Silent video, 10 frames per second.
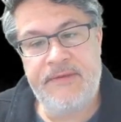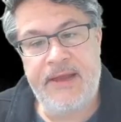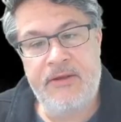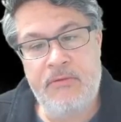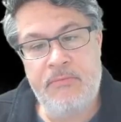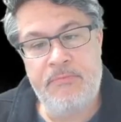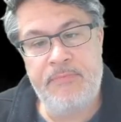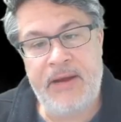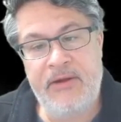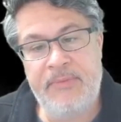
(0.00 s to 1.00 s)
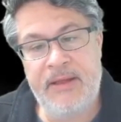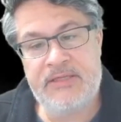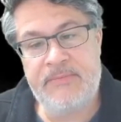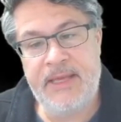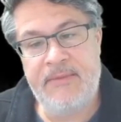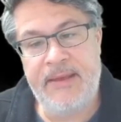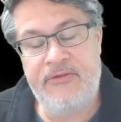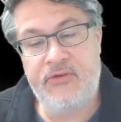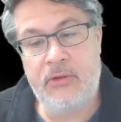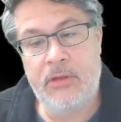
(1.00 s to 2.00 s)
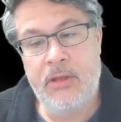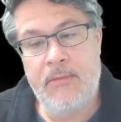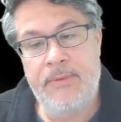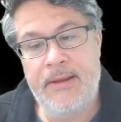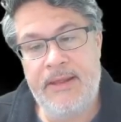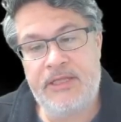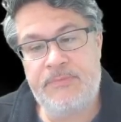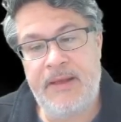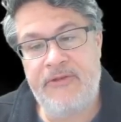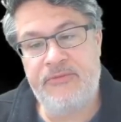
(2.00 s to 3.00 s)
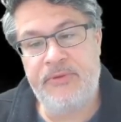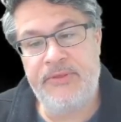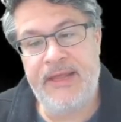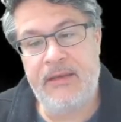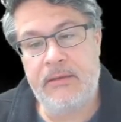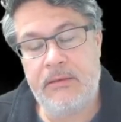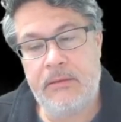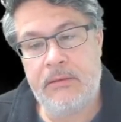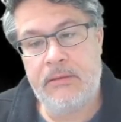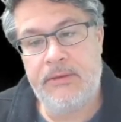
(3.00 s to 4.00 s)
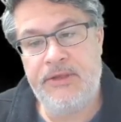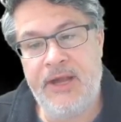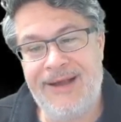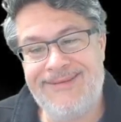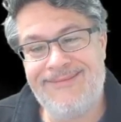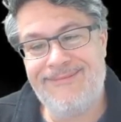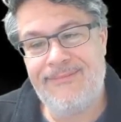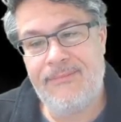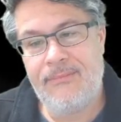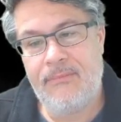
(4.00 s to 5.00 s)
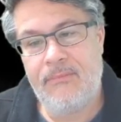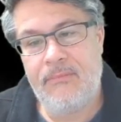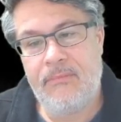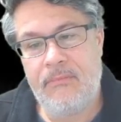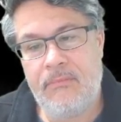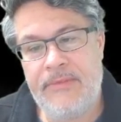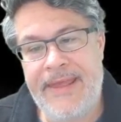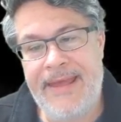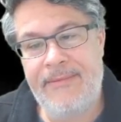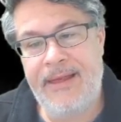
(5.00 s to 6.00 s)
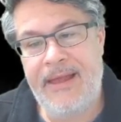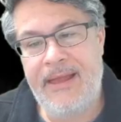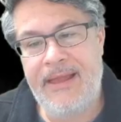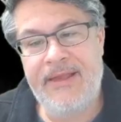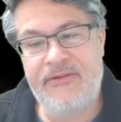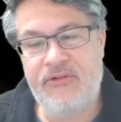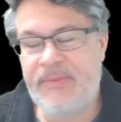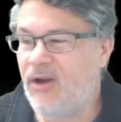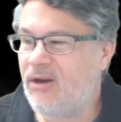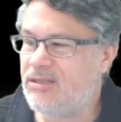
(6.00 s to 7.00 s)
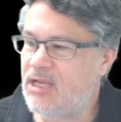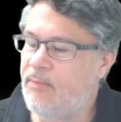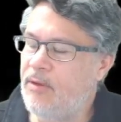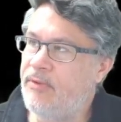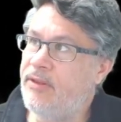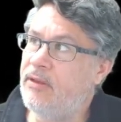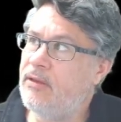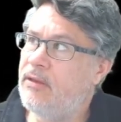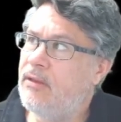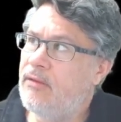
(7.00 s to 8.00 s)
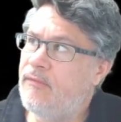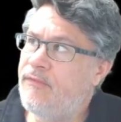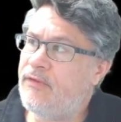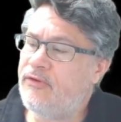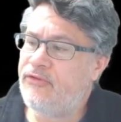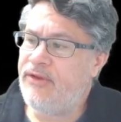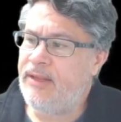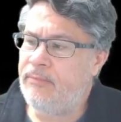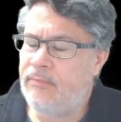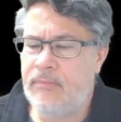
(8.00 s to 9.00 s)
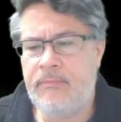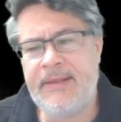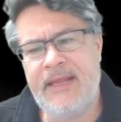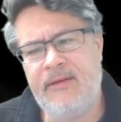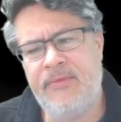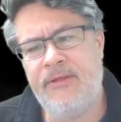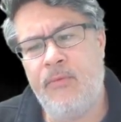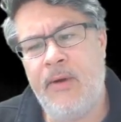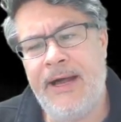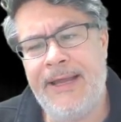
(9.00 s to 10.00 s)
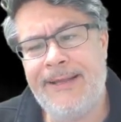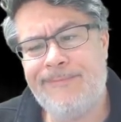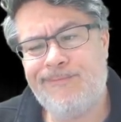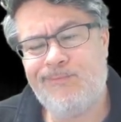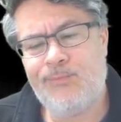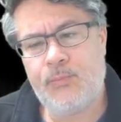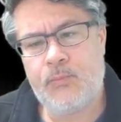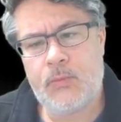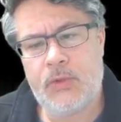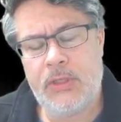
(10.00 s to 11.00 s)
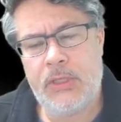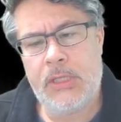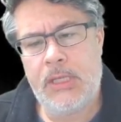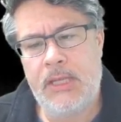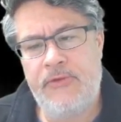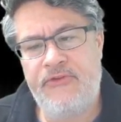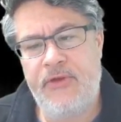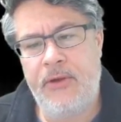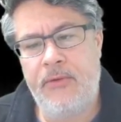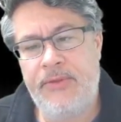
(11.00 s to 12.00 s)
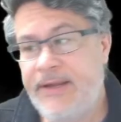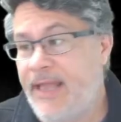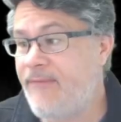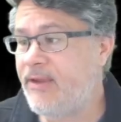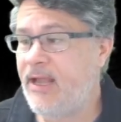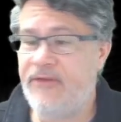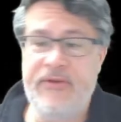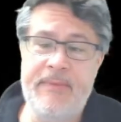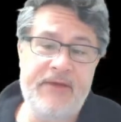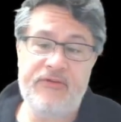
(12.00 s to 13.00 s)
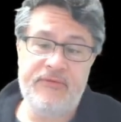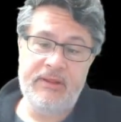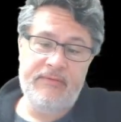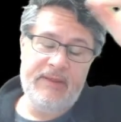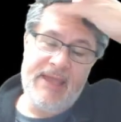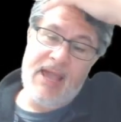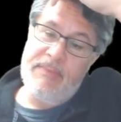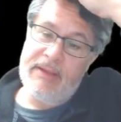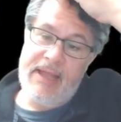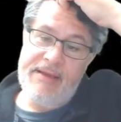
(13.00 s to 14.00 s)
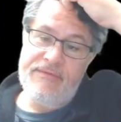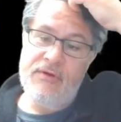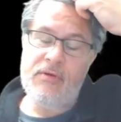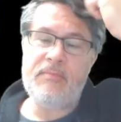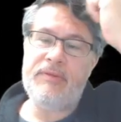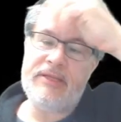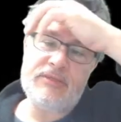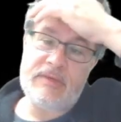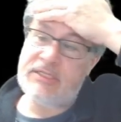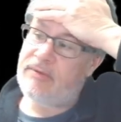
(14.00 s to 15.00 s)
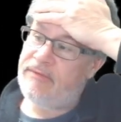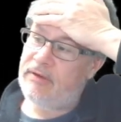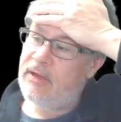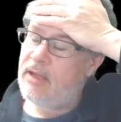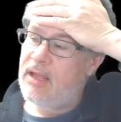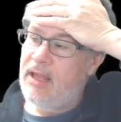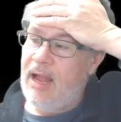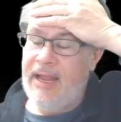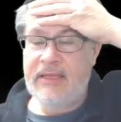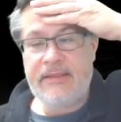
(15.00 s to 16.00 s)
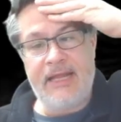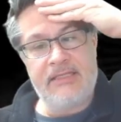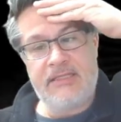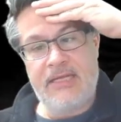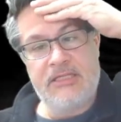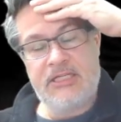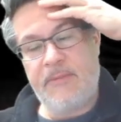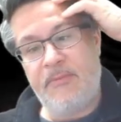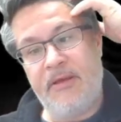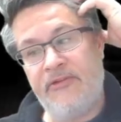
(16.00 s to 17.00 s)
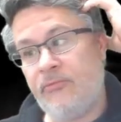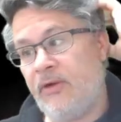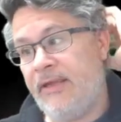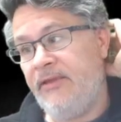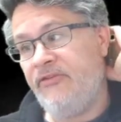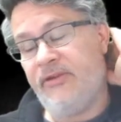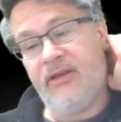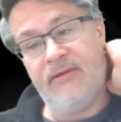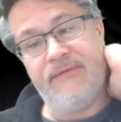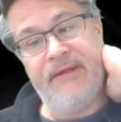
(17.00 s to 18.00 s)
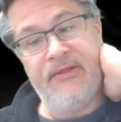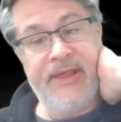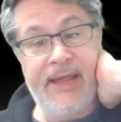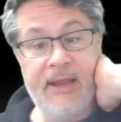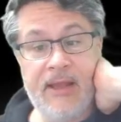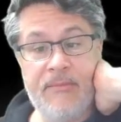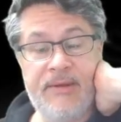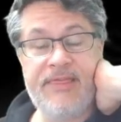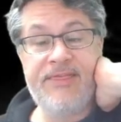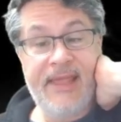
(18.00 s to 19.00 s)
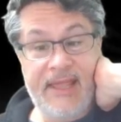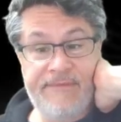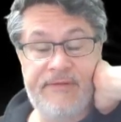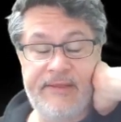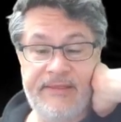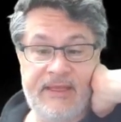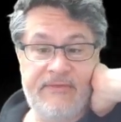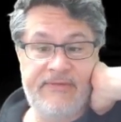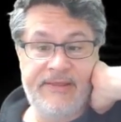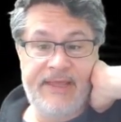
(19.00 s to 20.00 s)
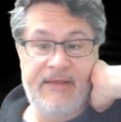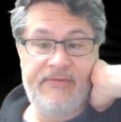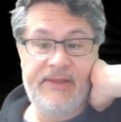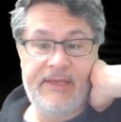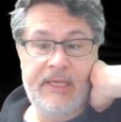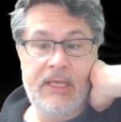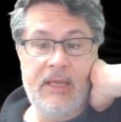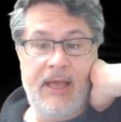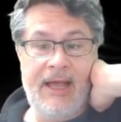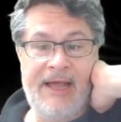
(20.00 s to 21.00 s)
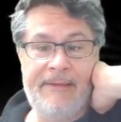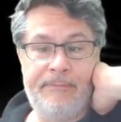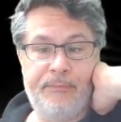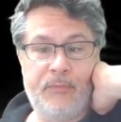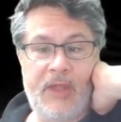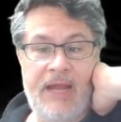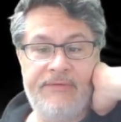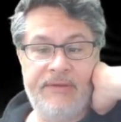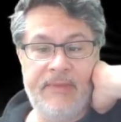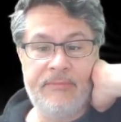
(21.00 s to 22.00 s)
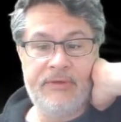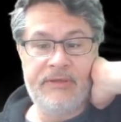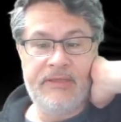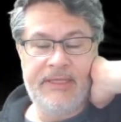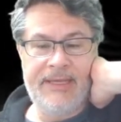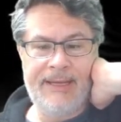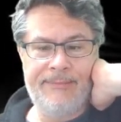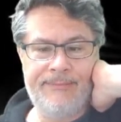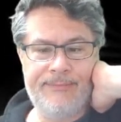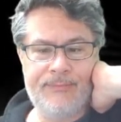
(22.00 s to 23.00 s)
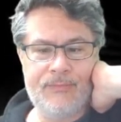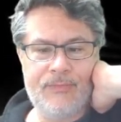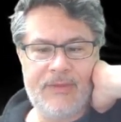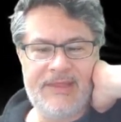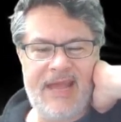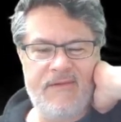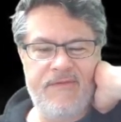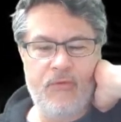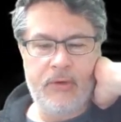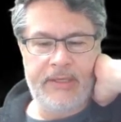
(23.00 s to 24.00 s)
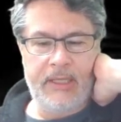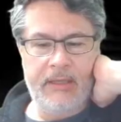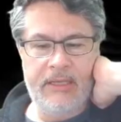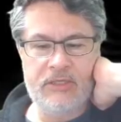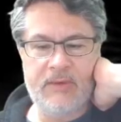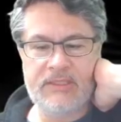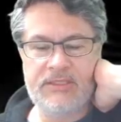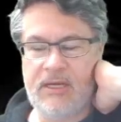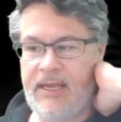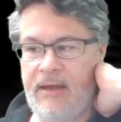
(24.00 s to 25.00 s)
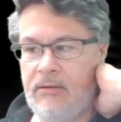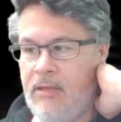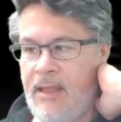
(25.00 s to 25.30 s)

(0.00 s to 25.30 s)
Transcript: I know Barry Bonds and Mickey Mantle, but it's possible that Young, yeah, I guess it would be hard to come up with a first name beginning with a Y. So have it, guys. I'm actually really, really happy. I have no complaints whatsoever. That's the type of puzzle where I easily could have failed that, but thankfully, I remembered that 40 is what stuck out.